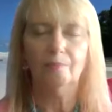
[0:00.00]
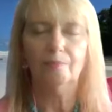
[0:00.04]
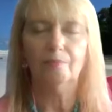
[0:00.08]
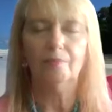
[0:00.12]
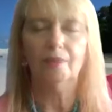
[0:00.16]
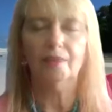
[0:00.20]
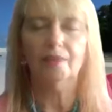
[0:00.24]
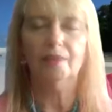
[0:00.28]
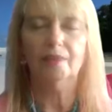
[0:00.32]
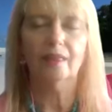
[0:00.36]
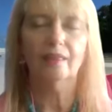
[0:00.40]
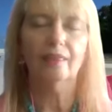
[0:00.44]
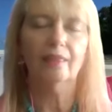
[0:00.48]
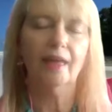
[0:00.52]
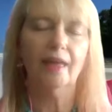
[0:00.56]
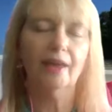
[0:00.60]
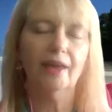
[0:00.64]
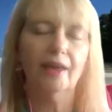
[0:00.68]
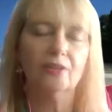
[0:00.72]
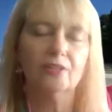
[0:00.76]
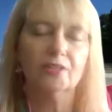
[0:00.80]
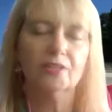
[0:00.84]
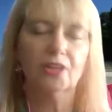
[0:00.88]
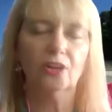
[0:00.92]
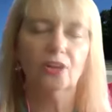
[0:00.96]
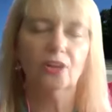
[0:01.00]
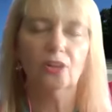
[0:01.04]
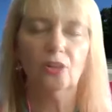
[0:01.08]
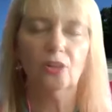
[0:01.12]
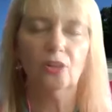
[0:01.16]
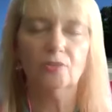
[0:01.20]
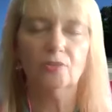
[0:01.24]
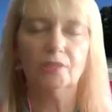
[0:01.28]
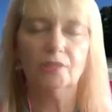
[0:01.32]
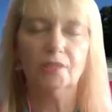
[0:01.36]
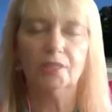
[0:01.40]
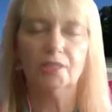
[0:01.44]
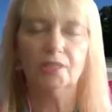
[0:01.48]
in the layers that are
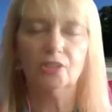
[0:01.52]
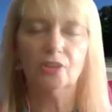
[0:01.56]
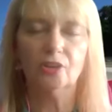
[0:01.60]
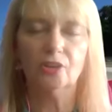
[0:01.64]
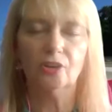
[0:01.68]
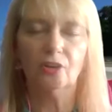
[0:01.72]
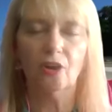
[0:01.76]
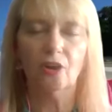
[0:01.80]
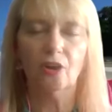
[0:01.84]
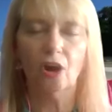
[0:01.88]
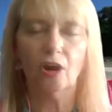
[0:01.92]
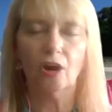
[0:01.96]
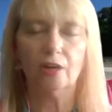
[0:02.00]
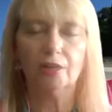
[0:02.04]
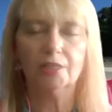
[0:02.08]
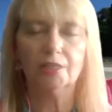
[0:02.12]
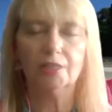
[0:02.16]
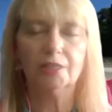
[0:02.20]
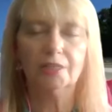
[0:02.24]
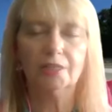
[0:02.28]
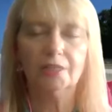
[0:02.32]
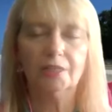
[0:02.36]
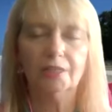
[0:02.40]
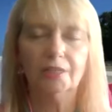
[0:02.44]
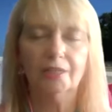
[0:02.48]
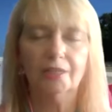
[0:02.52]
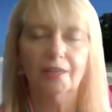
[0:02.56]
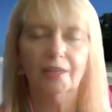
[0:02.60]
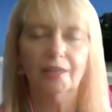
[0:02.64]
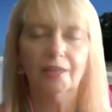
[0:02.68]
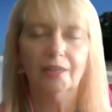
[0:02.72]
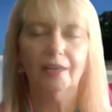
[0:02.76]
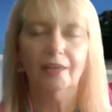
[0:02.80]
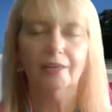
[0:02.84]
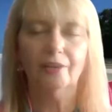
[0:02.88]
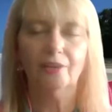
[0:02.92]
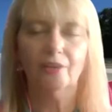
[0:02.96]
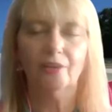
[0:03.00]
closest to your heart,
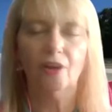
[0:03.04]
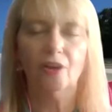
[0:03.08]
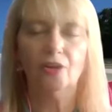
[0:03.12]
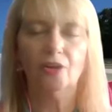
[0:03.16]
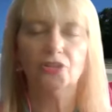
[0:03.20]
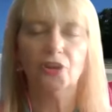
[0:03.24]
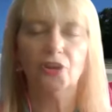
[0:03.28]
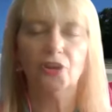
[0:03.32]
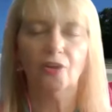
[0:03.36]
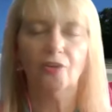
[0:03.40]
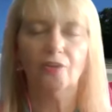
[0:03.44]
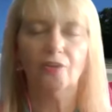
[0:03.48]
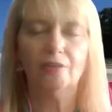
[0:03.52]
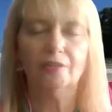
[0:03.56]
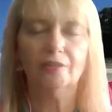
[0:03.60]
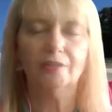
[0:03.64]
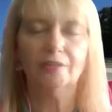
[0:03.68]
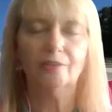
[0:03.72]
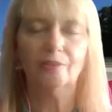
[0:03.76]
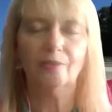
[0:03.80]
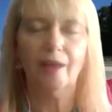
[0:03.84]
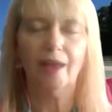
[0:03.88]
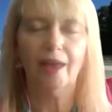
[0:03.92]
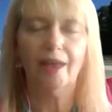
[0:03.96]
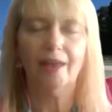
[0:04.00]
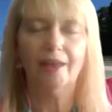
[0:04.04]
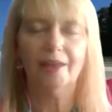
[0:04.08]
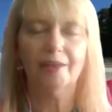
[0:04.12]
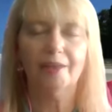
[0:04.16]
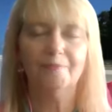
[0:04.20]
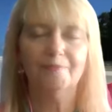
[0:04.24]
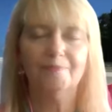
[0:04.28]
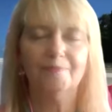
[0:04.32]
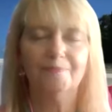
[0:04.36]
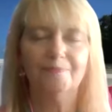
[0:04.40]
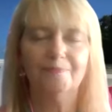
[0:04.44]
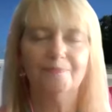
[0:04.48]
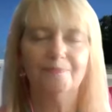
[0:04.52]
in your heart chakras. Okay.
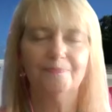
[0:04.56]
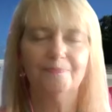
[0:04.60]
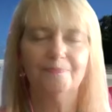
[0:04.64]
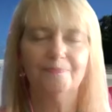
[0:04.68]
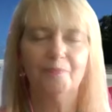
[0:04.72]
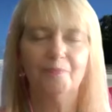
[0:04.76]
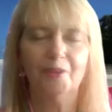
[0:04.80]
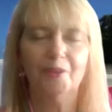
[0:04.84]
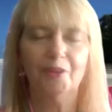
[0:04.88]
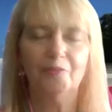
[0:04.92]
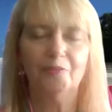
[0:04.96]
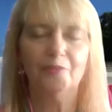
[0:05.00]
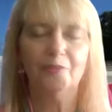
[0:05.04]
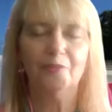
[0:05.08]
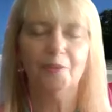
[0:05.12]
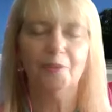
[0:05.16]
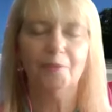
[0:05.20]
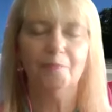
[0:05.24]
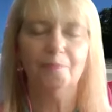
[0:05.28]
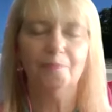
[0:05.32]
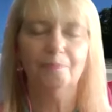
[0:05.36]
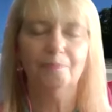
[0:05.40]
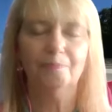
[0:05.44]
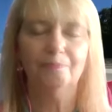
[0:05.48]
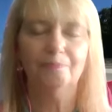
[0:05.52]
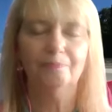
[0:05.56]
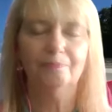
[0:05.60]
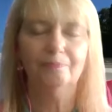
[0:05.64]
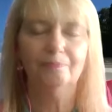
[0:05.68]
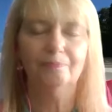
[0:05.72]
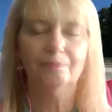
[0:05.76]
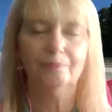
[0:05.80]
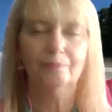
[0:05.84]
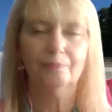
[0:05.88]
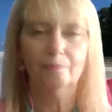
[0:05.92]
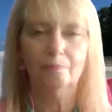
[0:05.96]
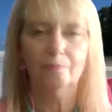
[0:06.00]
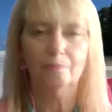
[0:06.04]
Beautiful.
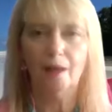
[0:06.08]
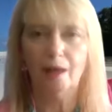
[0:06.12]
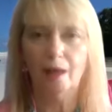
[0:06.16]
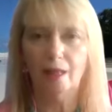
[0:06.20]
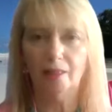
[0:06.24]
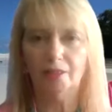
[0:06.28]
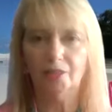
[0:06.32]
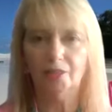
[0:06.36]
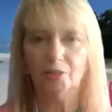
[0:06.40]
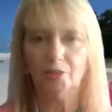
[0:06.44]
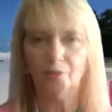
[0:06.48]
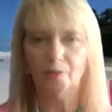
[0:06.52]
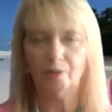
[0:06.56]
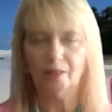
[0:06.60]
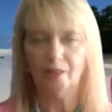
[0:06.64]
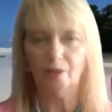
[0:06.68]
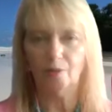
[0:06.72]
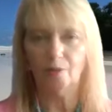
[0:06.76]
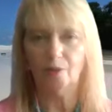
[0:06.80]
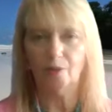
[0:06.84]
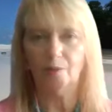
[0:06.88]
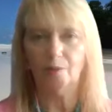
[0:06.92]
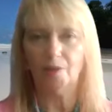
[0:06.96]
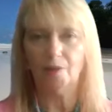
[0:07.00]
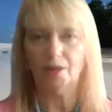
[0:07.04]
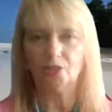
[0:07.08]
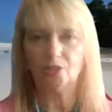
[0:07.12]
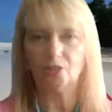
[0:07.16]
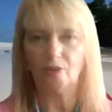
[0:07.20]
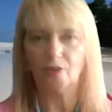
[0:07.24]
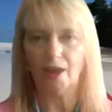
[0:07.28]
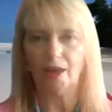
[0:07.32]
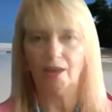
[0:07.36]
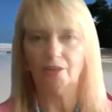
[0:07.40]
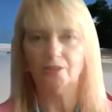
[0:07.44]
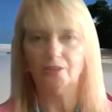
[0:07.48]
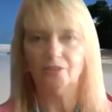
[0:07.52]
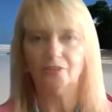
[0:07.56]
Mahalo nui loa. Much
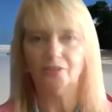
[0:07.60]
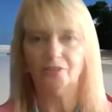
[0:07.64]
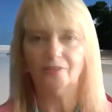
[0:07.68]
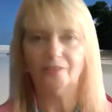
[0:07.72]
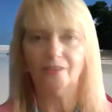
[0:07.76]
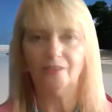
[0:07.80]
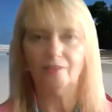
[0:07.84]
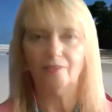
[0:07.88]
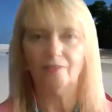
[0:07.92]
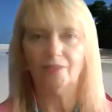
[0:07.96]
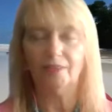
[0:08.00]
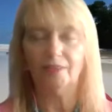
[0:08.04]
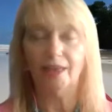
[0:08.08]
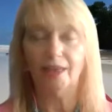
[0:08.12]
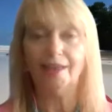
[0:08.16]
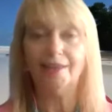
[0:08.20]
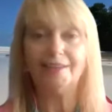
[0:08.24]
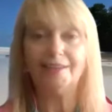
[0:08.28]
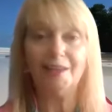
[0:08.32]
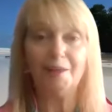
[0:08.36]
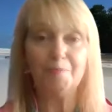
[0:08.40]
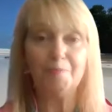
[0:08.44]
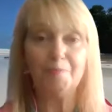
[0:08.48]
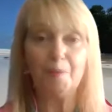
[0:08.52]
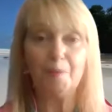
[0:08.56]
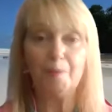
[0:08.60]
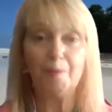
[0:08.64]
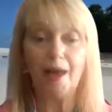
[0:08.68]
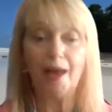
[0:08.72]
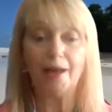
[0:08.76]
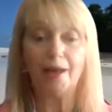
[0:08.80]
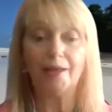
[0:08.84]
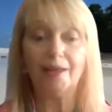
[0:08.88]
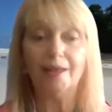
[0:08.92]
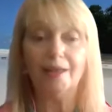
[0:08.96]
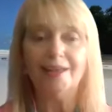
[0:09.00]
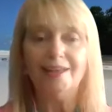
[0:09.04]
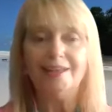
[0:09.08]
gratitude, love, and light. I'll be
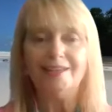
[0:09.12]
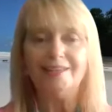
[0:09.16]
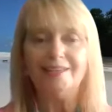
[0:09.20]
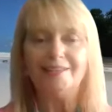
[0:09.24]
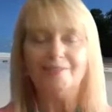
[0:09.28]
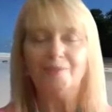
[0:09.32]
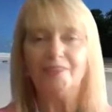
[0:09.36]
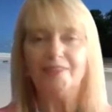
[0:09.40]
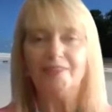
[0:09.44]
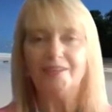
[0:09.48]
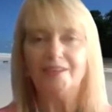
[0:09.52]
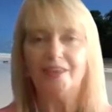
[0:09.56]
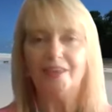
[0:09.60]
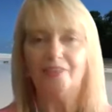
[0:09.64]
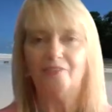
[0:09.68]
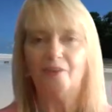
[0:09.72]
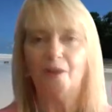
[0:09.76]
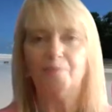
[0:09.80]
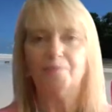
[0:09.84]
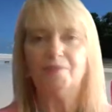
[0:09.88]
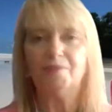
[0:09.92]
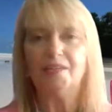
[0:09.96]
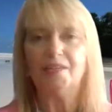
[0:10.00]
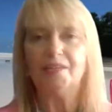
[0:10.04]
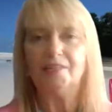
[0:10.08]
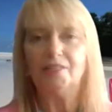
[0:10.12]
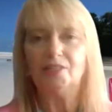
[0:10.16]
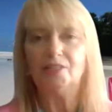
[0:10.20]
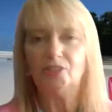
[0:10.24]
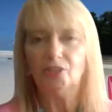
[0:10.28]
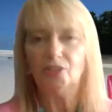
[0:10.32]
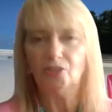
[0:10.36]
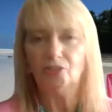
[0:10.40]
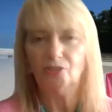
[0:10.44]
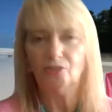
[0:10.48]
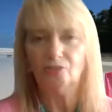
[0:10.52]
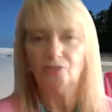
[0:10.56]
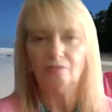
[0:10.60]
back with another update
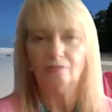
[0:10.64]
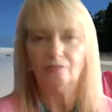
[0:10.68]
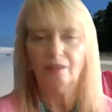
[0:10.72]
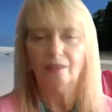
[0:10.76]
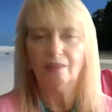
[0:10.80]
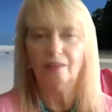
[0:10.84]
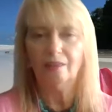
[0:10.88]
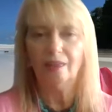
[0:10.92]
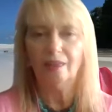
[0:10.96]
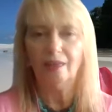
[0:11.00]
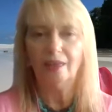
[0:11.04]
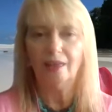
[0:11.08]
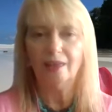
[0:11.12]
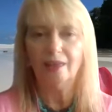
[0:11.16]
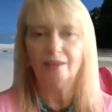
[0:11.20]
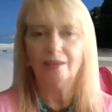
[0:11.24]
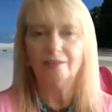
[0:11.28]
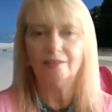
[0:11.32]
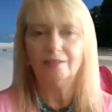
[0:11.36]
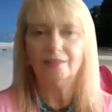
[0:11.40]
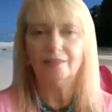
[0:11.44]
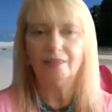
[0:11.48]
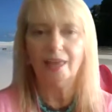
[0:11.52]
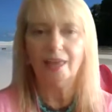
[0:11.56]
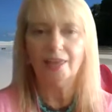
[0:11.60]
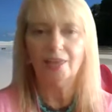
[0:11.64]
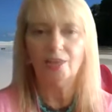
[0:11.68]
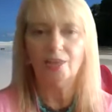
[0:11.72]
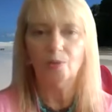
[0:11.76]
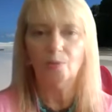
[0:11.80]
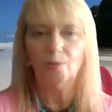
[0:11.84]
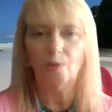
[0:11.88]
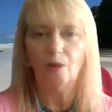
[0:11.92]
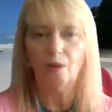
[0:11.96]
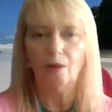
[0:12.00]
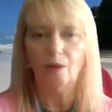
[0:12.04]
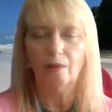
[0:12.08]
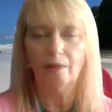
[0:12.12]
soon. And thank
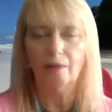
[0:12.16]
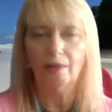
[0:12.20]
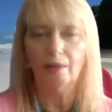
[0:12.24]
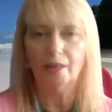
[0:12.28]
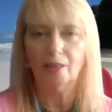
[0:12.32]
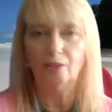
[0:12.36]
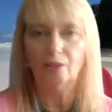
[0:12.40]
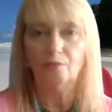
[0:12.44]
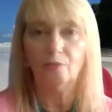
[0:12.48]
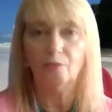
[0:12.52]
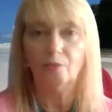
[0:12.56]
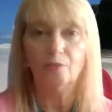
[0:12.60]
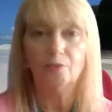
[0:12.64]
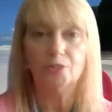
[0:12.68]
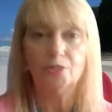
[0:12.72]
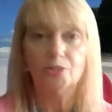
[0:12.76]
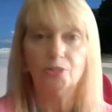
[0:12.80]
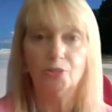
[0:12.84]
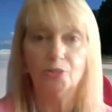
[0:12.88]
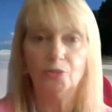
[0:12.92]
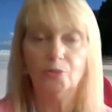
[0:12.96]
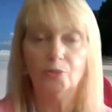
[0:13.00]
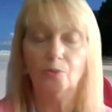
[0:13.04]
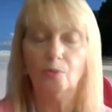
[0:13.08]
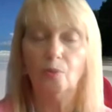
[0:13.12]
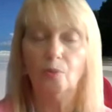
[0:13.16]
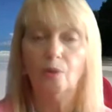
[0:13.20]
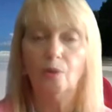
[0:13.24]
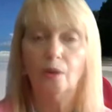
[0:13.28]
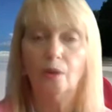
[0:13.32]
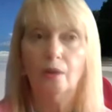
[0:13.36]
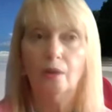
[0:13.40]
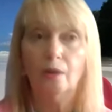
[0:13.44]
you all. And I look forward to